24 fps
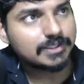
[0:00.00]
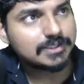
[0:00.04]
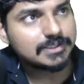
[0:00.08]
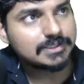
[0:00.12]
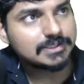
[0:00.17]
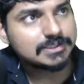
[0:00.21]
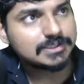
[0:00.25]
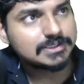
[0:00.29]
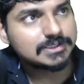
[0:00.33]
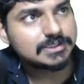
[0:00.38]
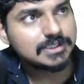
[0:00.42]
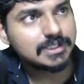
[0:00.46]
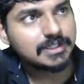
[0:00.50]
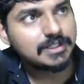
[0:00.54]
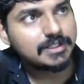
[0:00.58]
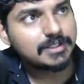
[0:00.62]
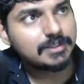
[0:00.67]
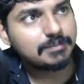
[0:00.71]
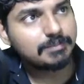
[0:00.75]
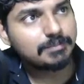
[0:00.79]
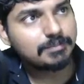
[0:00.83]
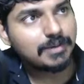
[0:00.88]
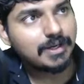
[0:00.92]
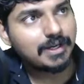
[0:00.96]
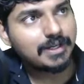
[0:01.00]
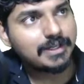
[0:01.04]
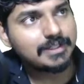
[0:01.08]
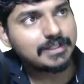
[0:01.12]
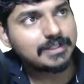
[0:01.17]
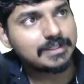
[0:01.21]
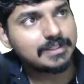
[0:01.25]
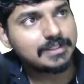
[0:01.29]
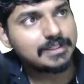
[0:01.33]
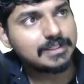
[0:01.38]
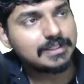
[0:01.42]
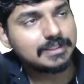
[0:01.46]
Is
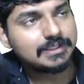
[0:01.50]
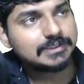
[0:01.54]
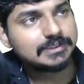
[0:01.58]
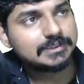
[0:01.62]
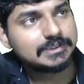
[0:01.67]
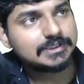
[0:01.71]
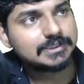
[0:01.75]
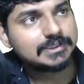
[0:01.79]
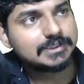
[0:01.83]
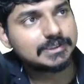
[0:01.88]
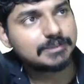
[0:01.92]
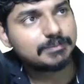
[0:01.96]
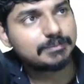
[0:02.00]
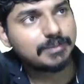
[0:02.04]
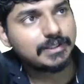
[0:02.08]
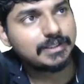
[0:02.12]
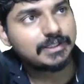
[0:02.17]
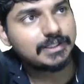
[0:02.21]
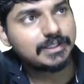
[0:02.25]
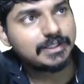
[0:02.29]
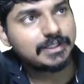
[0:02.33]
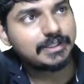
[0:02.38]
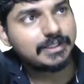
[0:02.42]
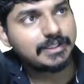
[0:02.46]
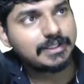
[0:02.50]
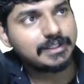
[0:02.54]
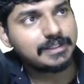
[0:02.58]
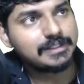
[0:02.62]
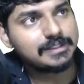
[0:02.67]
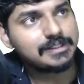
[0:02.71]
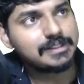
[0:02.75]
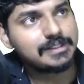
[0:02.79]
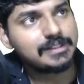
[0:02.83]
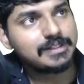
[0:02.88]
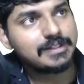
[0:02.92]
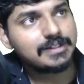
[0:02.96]
by
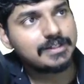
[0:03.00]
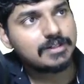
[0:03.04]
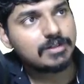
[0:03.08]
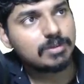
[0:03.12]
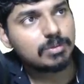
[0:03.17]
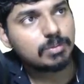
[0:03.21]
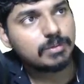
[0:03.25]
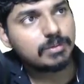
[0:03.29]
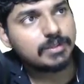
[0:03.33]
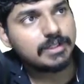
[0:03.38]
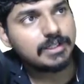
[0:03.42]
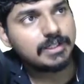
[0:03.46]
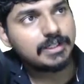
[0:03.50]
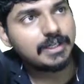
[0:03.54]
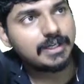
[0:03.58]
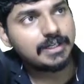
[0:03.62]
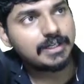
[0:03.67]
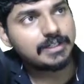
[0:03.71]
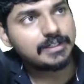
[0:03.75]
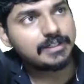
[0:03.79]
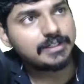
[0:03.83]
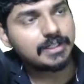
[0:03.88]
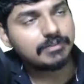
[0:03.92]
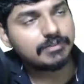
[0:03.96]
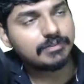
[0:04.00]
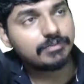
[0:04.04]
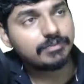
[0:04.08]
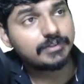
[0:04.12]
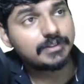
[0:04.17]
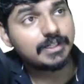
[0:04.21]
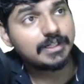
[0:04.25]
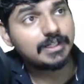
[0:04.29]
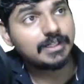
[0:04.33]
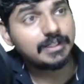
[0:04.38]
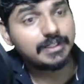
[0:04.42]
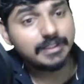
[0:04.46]
symmetry we can
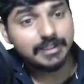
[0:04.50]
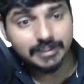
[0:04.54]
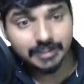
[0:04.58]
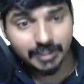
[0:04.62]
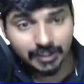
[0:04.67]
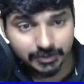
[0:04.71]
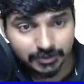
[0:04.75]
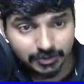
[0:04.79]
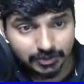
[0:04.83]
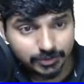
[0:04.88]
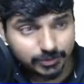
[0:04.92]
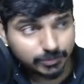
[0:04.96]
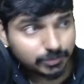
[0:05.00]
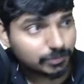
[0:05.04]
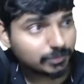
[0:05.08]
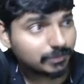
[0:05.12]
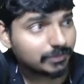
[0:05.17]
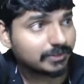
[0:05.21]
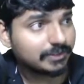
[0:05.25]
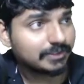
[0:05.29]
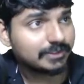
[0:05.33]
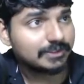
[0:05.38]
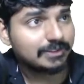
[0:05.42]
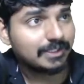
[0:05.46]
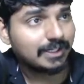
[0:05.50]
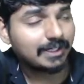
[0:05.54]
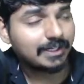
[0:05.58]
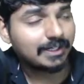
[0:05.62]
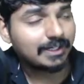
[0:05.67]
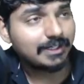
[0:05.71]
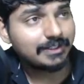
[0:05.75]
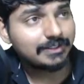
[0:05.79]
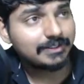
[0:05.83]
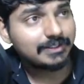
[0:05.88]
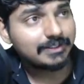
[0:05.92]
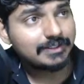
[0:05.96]
definitely conclude
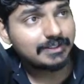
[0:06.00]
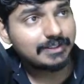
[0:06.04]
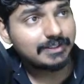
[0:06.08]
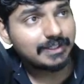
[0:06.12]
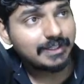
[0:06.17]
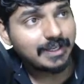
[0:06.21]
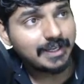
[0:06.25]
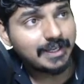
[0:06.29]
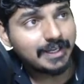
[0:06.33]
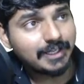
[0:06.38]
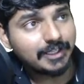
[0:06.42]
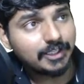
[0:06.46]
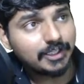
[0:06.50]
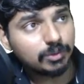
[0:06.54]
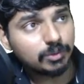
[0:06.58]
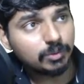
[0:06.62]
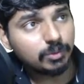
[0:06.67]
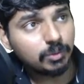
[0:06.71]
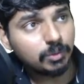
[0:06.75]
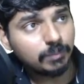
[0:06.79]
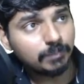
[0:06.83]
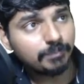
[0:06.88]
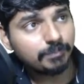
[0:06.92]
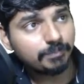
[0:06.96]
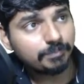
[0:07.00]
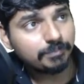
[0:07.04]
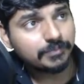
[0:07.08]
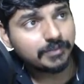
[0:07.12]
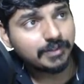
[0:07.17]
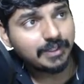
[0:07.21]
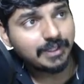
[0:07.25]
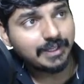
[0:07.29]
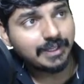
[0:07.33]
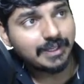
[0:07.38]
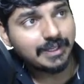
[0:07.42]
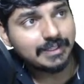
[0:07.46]
that A2,
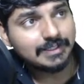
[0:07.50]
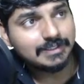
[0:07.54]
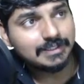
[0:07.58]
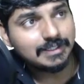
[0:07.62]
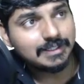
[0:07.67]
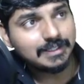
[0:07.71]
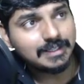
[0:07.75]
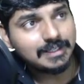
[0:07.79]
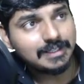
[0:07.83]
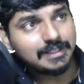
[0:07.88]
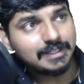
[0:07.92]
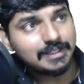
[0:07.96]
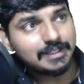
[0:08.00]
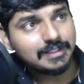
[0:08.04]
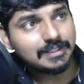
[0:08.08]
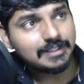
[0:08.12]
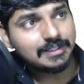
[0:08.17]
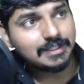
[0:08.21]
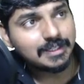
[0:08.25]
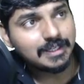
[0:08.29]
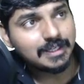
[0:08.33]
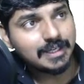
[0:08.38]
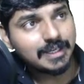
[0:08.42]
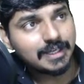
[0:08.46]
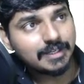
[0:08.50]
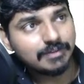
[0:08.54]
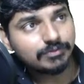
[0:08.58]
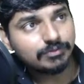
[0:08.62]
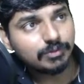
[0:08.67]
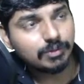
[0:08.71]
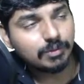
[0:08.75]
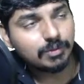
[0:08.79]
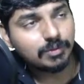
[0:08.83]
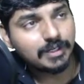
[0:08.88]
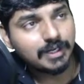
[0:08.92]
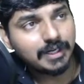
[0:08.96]
A3,
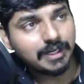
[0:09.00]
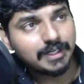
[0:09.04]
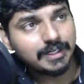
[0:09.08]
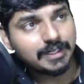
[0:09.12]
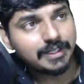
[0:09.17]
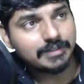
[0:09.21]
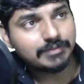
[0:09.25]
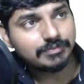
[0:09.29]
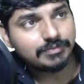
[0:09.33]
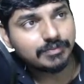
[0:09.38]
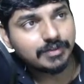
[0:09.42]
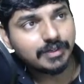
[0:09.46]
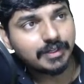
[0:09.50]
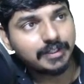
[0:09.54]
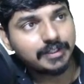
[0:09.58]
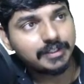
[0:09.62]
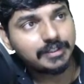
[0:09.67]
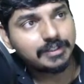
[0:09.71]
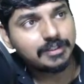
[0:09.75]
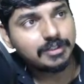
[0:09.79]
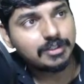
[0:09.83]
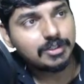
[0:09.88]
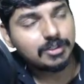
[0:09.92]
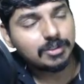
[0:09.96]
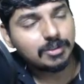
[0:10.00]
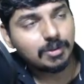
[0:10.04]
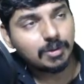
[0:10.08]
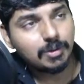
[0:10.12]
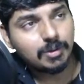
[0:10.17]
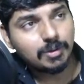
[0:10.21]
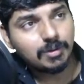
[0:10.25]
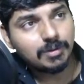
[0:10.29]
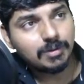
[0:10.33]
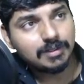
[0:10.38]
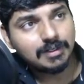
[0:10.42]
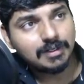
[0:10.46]
A4 and A5
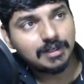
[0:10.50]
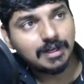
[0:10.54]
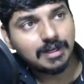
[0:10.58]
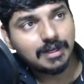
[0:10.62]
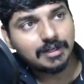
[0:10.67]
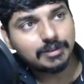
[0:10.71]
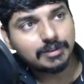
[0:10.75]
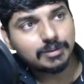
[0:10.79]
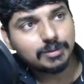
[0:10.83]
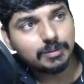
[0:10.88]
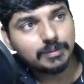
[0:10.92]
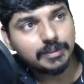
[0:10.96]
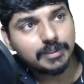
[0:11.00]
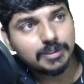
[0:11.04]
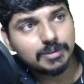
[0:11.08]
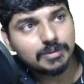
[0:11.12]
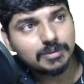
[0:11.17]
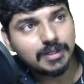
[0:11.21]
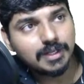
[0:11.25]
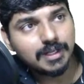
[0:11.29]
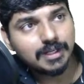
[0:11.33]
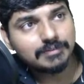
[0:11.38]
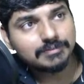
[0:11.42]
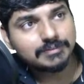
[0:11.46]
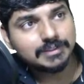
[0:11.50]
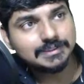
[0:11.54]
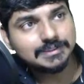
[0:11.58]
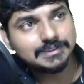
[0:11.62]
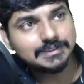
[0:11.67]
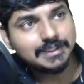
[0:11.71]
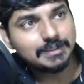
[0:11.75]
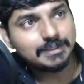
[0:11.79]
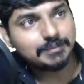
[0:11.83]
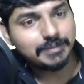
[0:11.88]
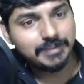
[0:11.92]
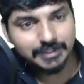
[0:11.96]
all are going to have the
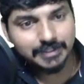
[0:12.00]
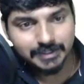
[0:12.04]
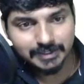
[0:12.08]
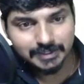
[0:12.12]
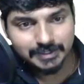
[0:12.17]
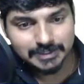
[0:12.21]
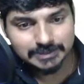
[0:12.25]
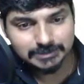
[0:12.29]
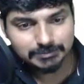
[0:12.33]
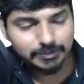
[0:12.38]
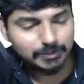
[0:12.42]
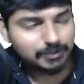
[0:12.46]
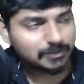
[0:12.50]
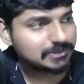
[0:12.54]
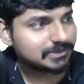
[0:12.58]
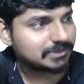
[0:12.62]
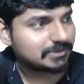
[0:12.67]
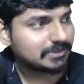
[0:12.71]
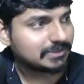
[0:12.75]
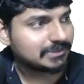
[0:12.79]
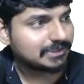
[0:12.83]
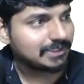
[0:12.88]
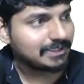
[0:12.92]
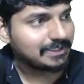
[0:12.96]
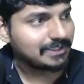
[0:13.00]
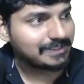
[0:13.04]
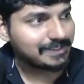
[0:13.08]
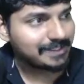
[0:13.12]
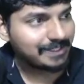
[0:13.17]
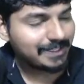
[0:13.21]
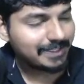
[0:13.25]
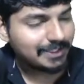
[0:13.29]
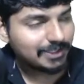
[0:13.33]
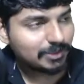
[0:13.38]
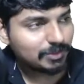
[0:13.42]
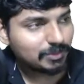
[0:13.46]
same areas, because you see
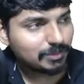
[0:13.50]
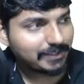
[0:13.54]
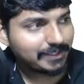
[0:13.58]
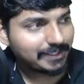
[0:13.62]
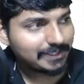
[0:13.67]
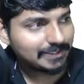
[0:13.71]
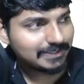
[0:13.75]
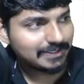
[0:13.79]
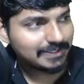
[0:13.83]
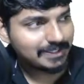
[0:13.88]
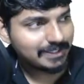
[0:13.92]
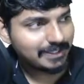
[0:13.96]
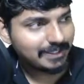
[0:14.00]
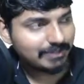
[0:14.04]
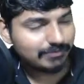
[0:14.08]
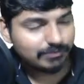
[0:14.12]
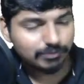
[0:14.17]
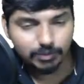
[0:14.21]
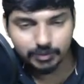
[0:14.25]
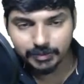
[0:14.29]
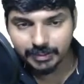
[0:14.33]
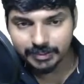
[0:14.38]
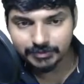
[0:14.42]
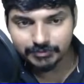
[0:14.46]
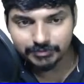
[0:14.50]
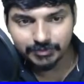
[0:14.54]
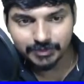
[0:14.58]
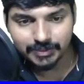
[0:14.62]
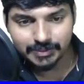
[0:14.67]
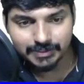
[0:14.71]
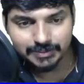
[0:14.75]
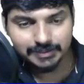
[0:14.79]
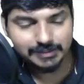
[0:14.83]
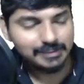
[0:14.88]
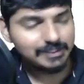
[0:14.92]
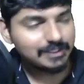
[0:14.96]
A2, A3, A4,
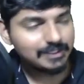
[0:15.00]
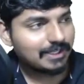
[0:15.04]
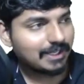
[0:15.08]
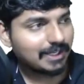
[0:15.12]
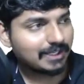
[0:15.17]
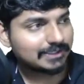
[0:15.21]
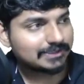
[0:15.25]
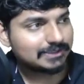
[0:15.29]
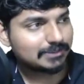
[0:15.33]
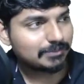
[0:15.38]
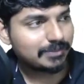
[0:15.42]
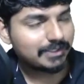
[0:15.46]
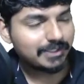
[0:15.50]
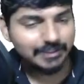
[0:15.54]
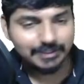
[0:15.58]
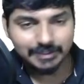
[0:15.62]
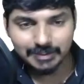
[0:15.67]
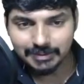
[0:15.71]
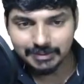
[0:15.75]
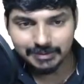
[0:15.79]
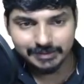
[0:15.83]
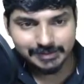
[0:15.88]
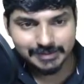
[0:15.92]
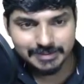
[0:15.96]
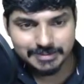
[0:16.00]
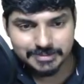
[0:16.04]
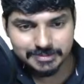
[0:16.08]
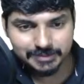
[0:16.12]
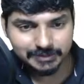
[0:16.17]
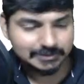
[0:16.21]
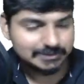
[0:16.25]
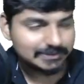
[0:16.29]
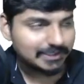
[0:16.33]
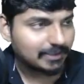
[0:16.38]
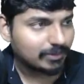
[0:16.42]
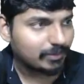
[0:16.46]
A5 are symmetrical
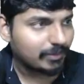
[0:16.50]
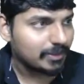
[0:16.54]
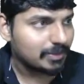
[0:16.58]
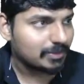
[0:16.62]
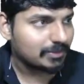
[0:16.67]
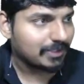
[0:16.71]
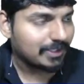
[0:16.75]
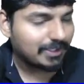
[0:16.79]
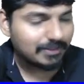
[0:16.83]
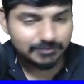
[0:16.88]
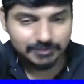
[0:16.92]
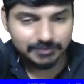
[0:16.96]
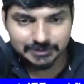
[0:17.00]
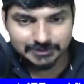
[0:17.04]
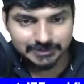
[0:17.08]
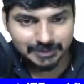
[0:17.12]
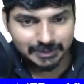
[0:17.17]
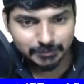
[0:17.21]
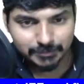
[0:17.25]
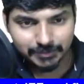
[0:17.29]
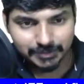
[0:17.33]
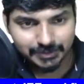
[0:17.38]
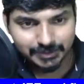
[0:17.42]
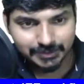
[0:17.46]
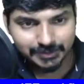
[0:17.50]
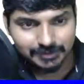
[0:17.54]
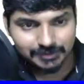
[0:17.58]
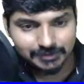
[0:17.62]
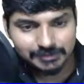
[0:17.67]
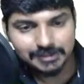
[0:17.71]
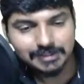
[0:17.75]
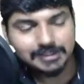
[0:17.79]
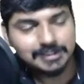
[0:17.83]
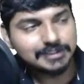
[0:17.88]
regions. They're going to have the same area.